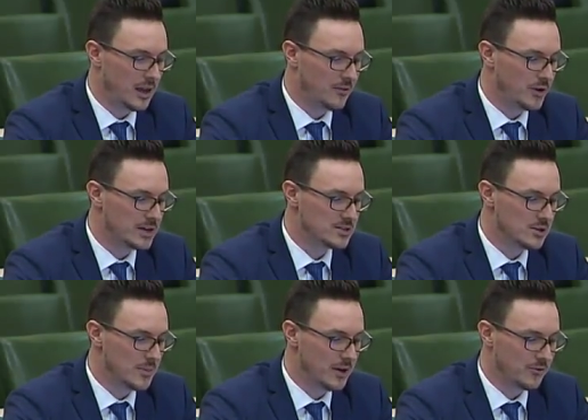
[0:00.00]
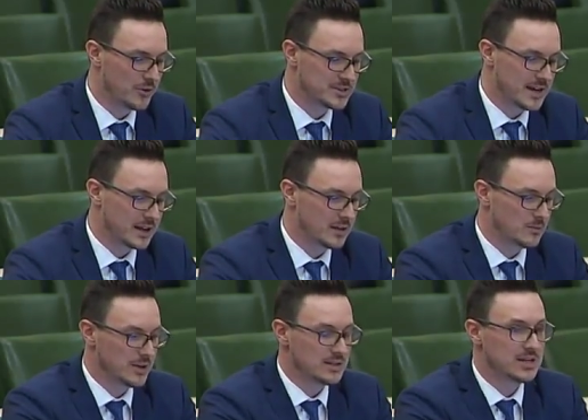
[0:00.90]
If we can zoom out for a second,
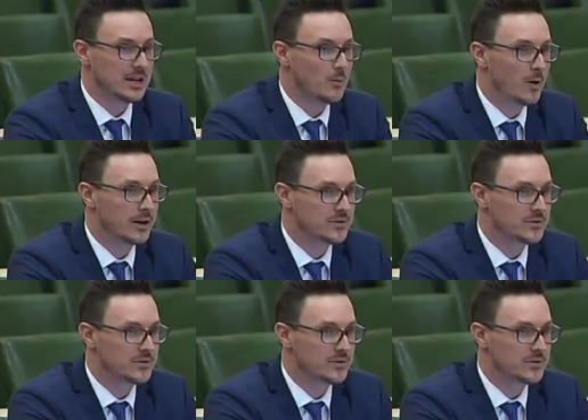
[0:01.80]
we can take one